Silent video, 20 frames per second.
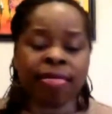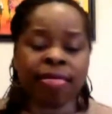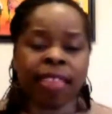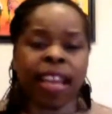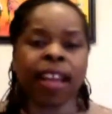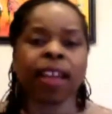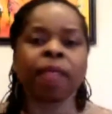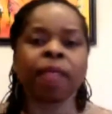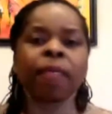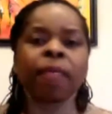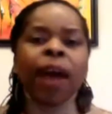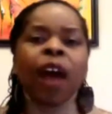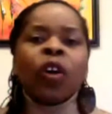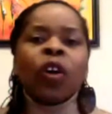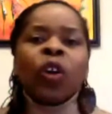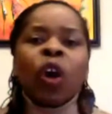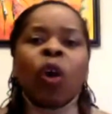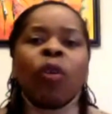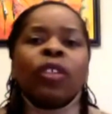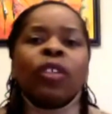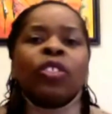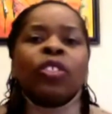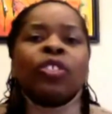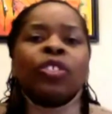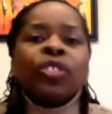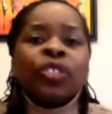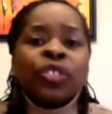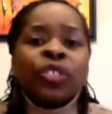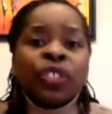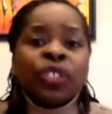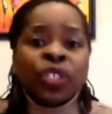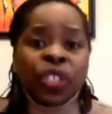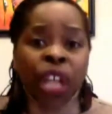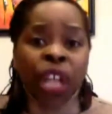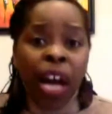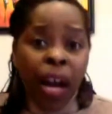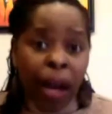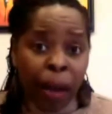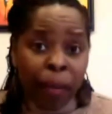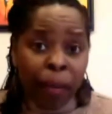Think about going to your
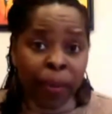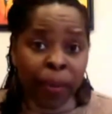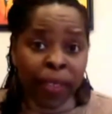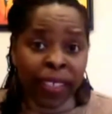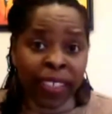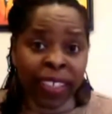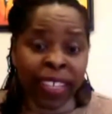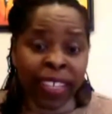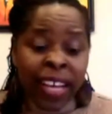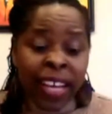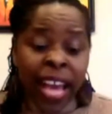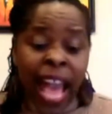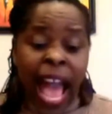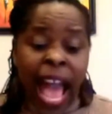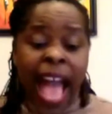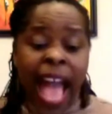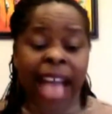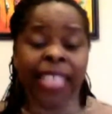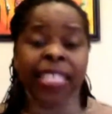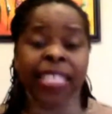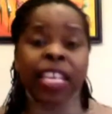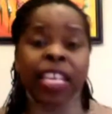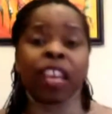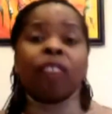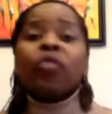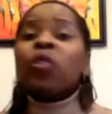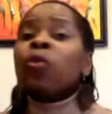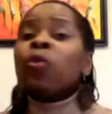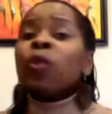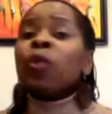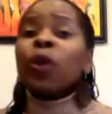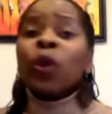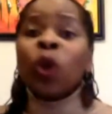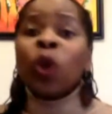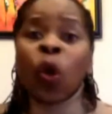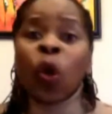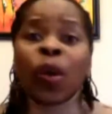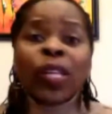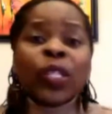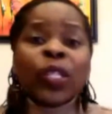job as if you were
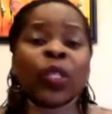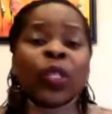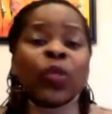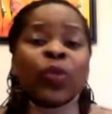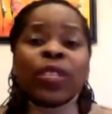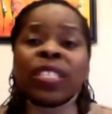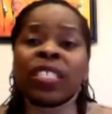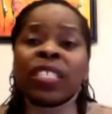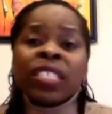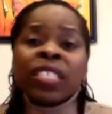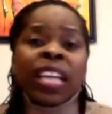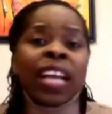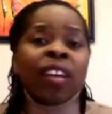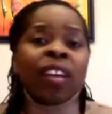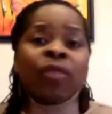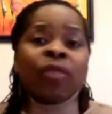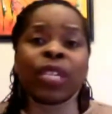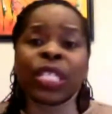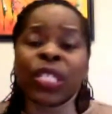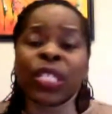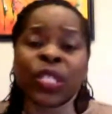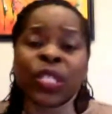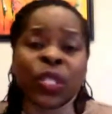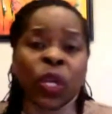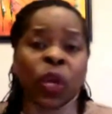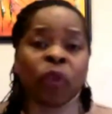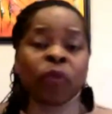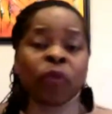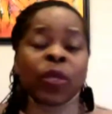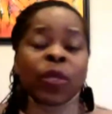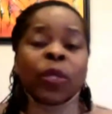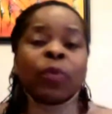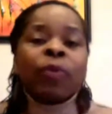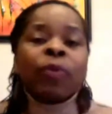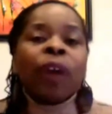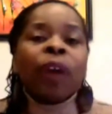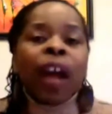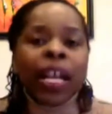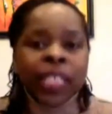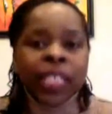going to a sacred service
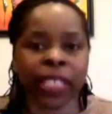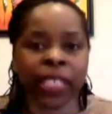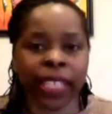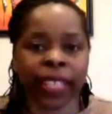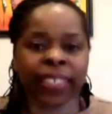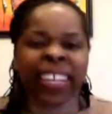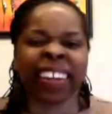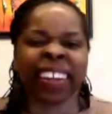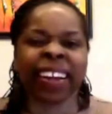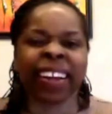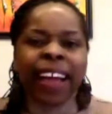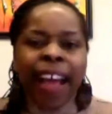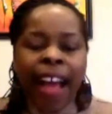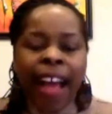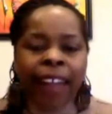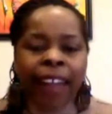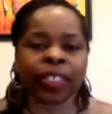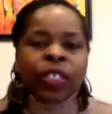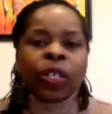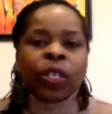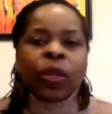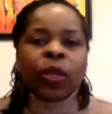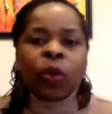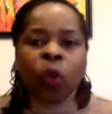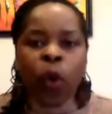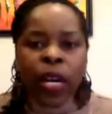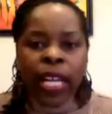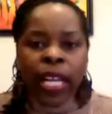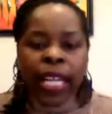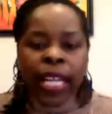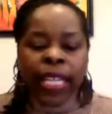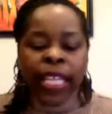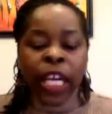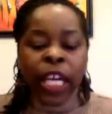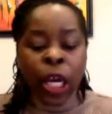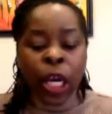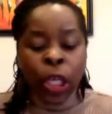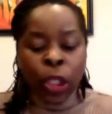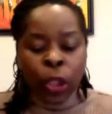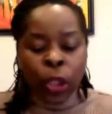project and act accordingly.
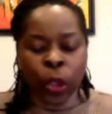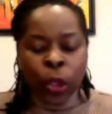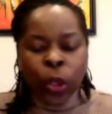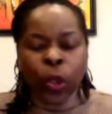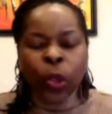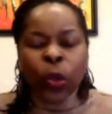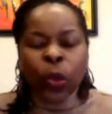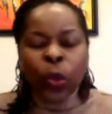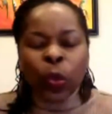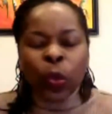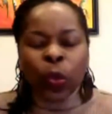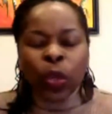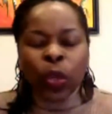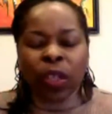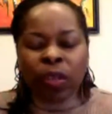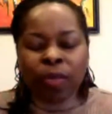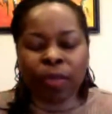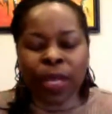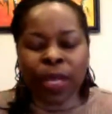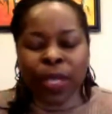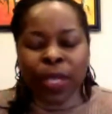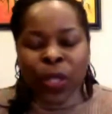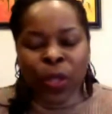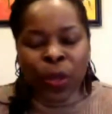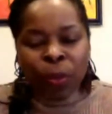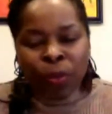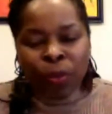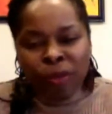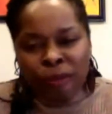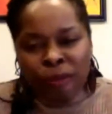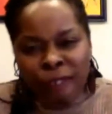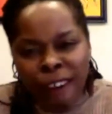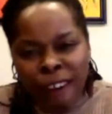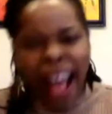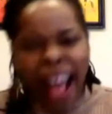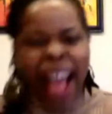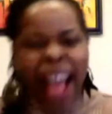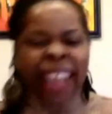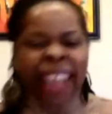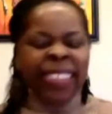You will be
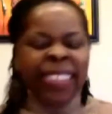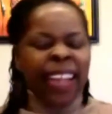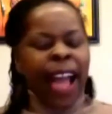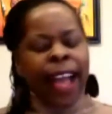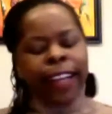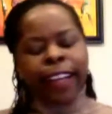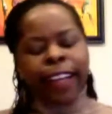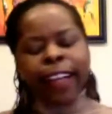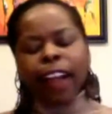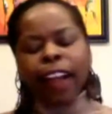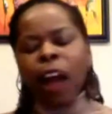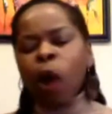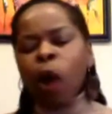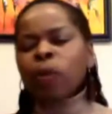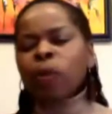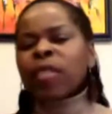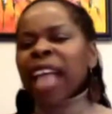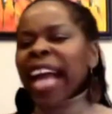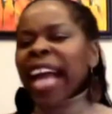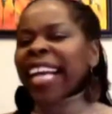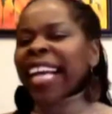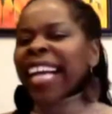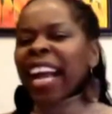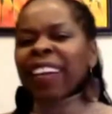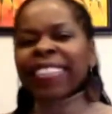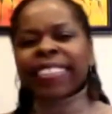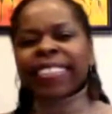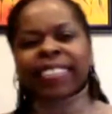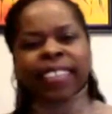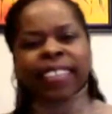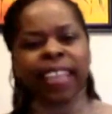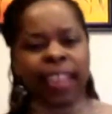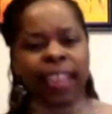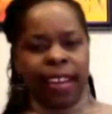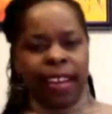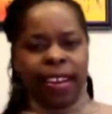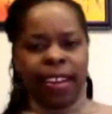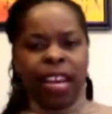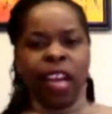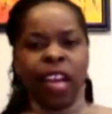surprised. I guarantee
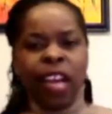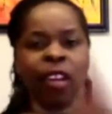it.